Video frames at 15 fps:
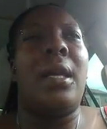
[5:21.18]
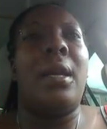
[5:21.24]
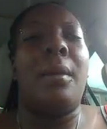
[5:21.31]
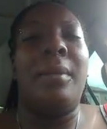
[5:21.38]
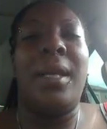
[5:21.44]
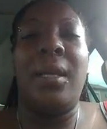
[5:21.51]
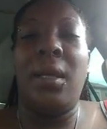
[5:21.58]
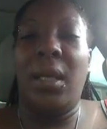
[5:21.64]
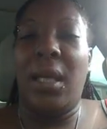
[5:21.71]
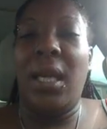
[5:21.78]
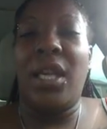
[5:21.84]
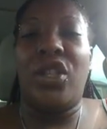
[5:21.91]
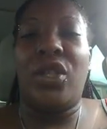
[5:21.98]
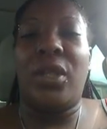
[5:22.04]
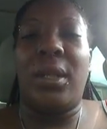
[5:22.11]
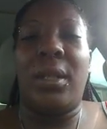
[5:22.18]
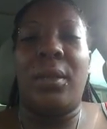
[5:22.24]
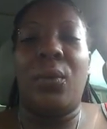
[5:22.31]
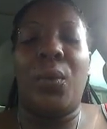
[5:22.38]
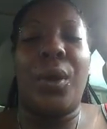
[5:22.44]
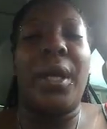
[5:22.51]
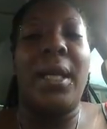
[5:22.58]
I'm in the
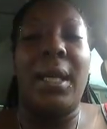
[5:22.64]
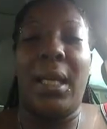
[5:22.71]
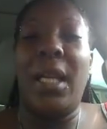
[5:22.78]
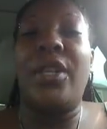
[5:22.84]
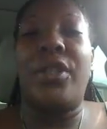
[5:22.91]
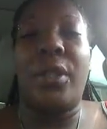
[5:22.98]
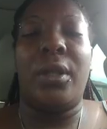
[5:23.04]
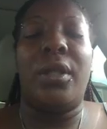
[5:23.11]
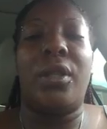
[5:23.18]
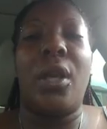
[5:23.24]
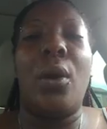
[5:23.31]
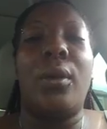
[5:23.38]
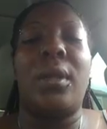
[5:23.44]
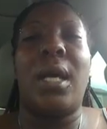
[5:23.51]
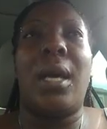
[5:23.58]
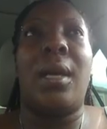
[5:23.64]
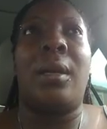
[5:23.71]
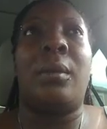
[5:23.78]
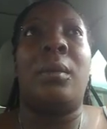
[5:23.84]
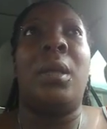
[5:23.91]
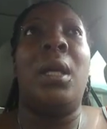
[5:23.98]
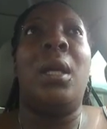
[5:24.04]
kitchen. We're in the kitchen this whole
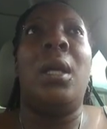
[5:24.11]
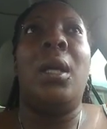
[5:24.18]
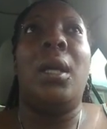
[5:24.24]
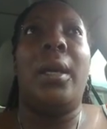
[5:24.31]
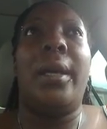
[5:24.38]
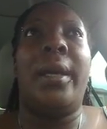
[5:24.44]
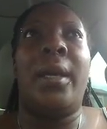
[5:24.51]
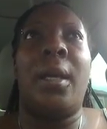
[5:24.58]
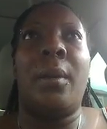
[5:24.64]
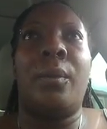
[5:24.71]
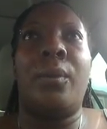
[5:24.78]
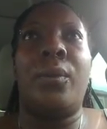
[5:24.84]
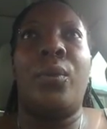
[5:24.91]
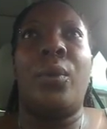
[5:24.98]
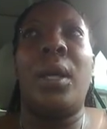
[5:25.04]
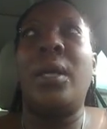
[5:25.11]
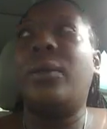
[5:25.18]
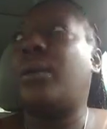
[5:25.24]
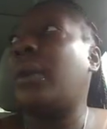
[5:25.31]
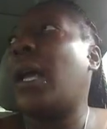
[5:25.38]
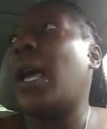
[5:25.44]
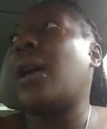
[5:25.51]
time. And I'm running
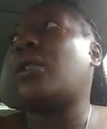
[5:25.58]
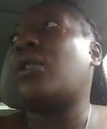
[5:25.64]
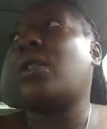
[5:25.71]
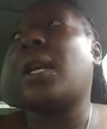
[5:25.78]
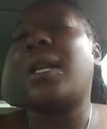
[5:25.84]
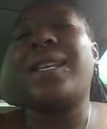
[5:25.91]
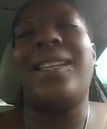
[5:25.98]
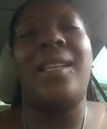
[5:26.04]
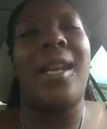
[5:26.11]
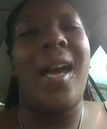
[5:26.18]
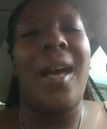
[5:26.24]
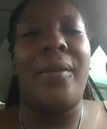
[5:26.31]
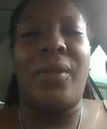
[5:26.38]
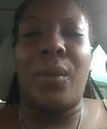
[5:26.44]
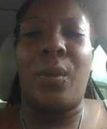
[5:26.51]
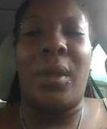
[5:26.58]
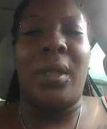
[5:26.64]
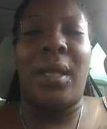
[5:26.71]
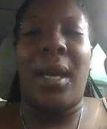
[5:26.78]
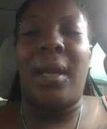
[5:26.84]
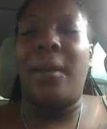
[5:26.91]
through the house trying to get knives or whatnot.